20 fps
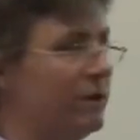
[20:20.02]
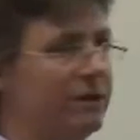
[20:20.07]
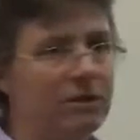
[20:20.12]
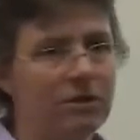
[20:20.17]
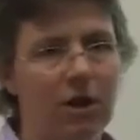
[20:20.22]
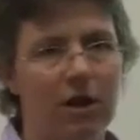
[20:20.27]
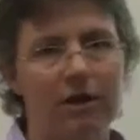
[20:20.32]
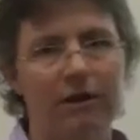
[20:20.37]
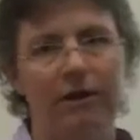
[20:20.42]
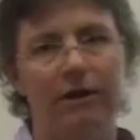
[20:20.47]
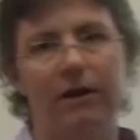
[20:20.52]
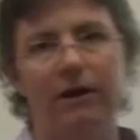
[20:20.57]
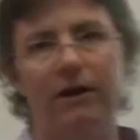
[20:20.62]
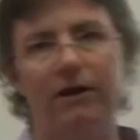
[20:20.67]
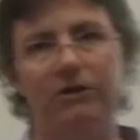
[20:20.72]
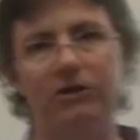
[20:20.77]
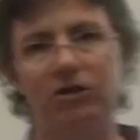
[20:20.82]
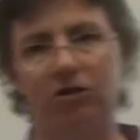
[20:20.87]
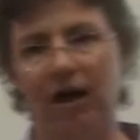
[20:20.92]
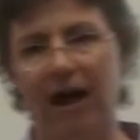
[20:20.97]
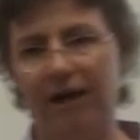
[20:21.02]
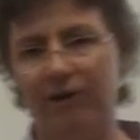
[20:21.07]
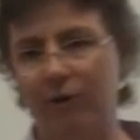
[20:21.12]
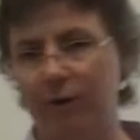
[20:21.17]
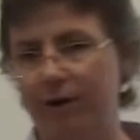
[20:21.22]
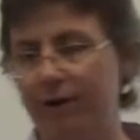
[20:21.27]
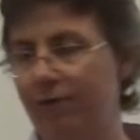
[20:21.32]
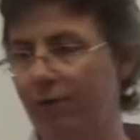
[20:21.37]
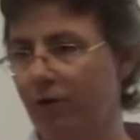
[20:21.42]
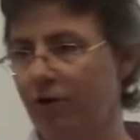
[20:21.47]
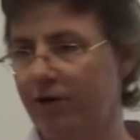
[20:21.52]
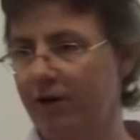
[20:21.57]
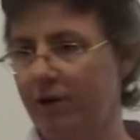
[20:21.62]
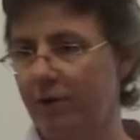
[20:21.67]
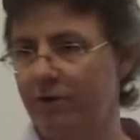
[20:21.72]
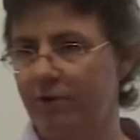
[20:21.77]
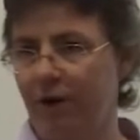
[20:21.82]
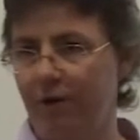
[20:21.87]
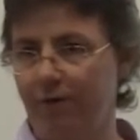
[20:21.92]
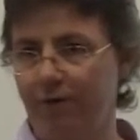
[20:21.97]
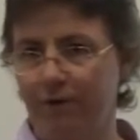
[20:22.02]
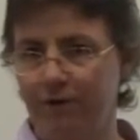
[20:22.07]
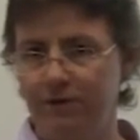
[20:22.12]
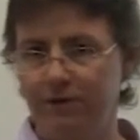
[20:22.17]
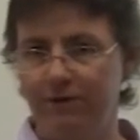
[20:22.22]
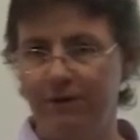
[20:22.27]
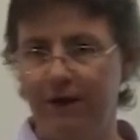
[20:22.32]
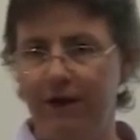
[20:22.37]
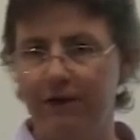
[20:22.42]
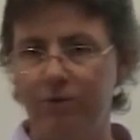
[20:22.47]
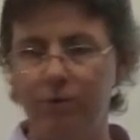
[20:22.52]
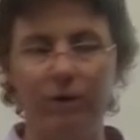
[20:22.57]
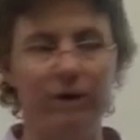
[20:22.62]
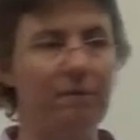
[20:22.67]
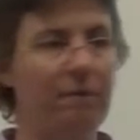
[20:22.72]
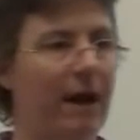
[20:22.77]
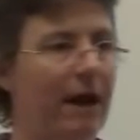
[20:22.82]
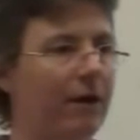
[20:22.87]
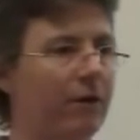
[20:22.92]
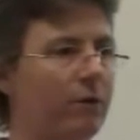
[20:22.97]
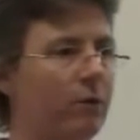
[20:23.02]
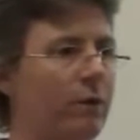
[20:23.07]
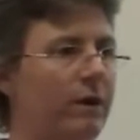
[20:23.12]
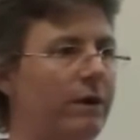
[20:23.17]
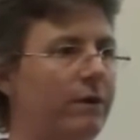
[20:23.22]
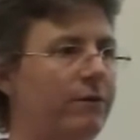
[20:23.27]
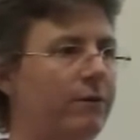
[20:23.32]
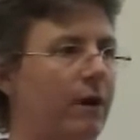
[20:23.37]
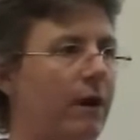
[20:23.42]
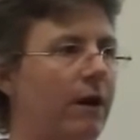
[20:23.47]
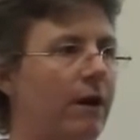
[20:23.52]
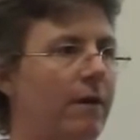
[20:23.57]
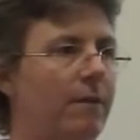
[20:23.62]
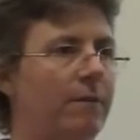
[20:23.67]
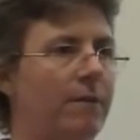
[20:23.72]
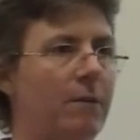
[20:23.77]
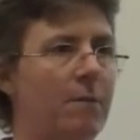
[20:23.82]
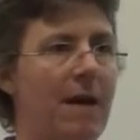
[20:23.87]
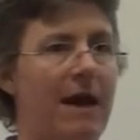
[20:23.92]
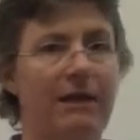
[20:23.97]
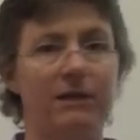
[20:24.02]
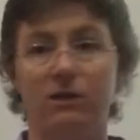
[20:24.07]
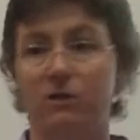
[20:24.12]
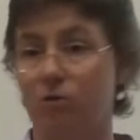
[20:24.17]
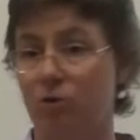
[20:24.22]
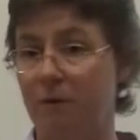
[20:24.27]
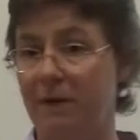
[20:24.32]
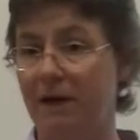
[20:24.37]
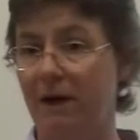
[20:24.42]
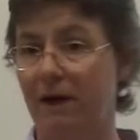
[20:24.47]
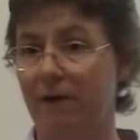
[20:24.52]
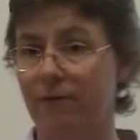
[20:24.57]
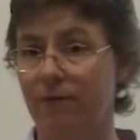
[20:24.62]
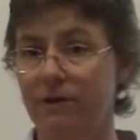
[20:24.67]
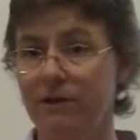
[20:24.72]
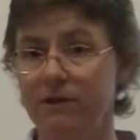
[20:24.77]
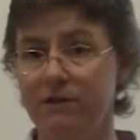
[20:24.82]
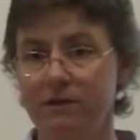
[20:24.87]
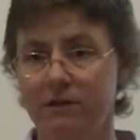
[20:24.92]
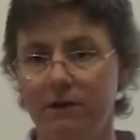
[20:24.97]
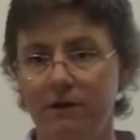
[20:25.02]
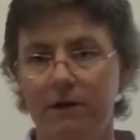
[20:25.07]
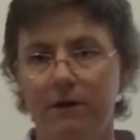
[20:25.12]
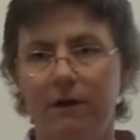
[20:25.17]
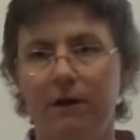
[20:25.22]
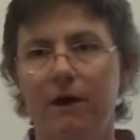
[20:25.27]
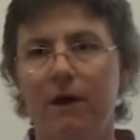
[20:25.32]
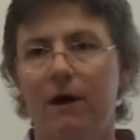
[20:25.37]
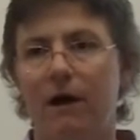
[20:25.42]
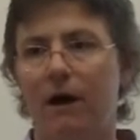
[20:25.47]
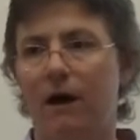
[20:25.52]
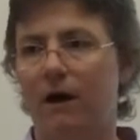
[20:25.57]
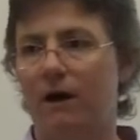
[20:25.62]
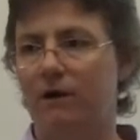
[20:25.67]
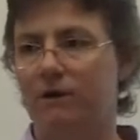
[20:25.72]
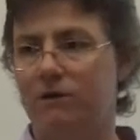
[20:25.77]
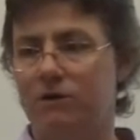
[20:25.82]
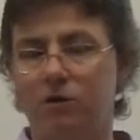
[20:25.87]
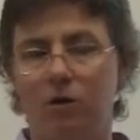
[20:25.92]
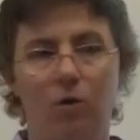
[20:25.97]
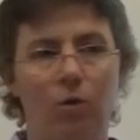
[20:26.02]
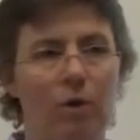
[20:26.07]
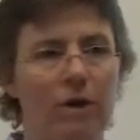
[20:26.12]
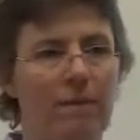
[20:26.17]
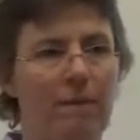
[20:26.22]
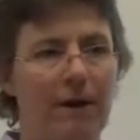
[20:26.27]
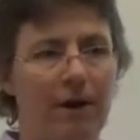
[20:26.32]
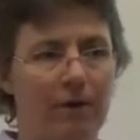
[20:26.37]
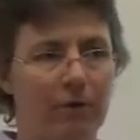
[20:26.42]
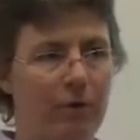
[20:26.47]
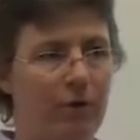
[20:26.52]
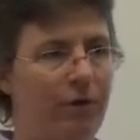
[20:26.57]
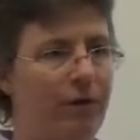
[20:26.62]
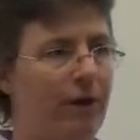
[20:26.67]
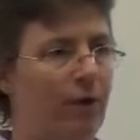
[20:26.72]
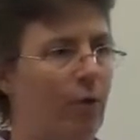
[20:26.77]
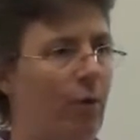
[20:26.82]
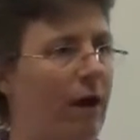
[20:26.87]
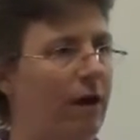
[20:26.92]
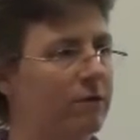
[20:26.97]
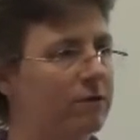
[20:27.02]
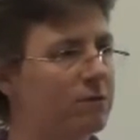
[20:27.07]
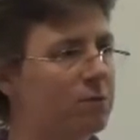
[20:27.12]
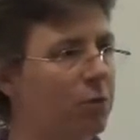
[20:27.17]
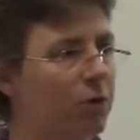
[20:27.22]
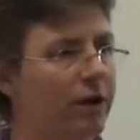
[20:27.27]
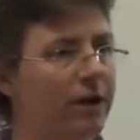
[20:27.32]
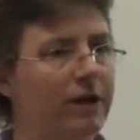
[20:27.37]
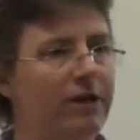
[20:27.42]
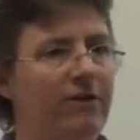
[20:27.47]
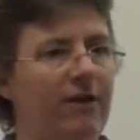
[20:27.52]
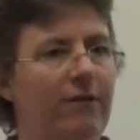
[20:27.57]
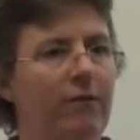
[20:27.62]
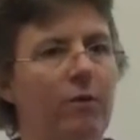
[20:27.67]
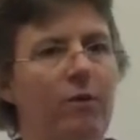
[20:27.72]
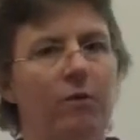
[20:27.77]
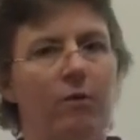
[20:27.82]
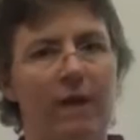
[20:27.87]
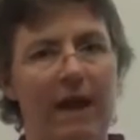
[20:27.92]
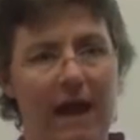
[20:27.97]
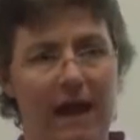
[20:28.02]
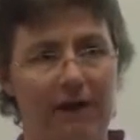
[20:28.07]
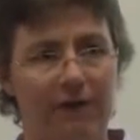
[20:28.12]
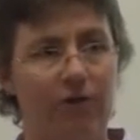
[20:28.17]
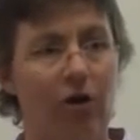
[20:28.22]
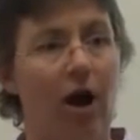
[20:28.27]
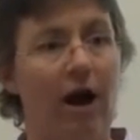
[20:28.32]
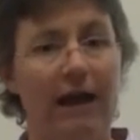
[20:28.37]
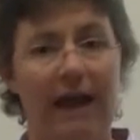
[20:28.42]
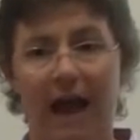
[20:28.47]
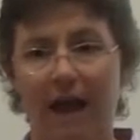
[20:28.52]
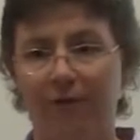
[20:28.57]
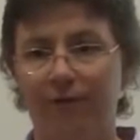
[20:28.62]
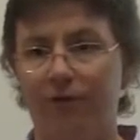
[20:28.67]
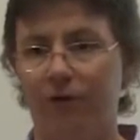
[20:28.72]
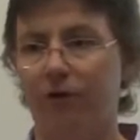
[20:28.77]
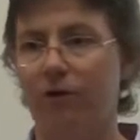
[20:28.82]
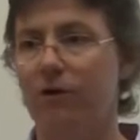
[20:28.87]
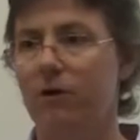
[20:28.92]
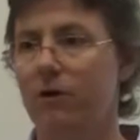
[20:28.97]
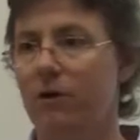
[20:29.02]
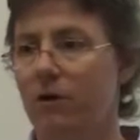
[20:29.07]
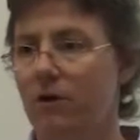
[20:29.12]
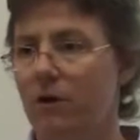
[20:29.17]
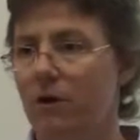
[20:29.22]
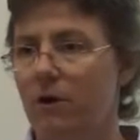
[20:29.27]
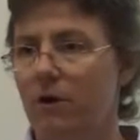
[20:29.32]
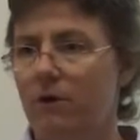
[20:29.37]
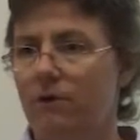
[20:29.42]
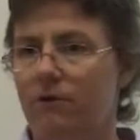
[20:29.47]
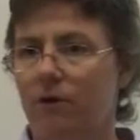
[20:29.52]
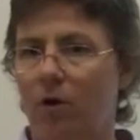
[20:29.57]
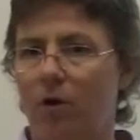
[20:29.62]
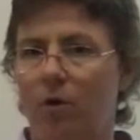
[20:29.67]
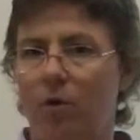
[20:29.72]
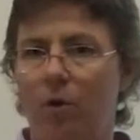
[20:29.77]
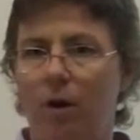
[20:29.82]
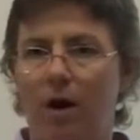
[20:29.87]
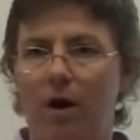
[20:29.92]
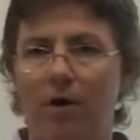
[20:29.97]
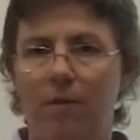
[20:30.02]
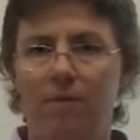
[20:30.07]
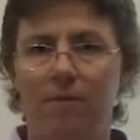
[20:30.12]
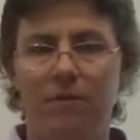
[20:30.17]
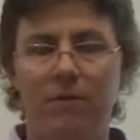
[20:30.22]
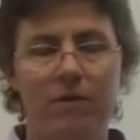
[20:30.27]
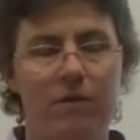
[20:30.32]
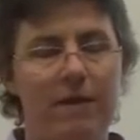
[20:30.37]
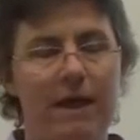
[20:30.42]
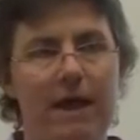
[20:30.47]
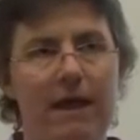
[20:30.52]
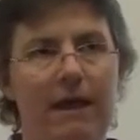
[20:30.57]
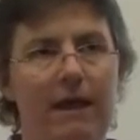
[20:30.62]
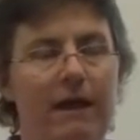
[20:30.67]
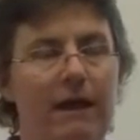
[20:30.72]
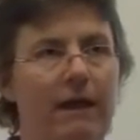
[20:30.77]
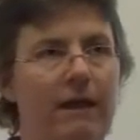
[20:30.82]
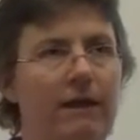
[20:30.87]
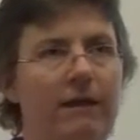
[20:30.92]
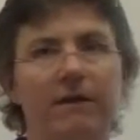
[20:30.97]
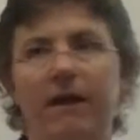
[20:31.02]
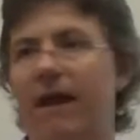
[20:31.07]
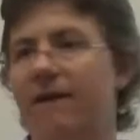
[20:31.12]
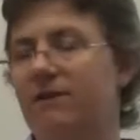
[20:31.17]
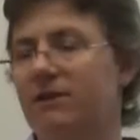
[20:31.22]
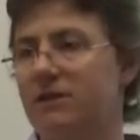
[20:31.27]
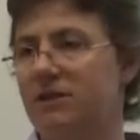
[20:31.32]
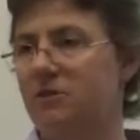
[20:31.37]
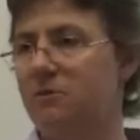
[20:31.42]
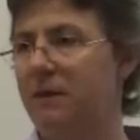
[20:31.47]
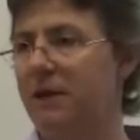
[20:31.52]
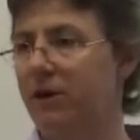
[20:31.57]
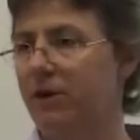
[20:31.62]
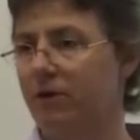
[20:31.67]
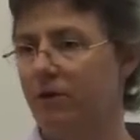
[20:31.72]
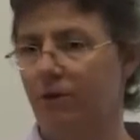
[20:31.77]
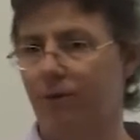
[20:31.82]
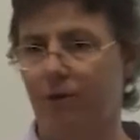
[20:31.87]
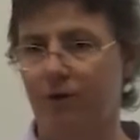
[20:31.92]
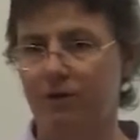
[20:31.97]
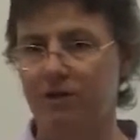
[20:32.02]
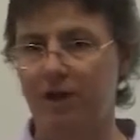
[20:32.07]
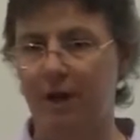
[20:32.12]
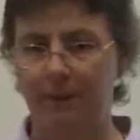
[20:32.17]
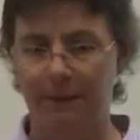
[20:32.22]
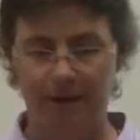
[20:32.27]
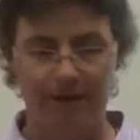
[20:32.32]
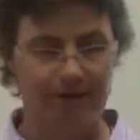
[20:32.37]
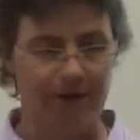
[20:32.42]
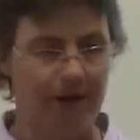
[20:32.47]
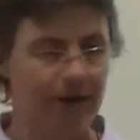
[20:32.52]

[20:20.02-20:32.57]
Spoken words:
We started July 2014 was our first event. We paired with Madison Ruby Conference. So we paired with their Rails Bridge, and then we had a talk after. So they gave us a speaker the first couple of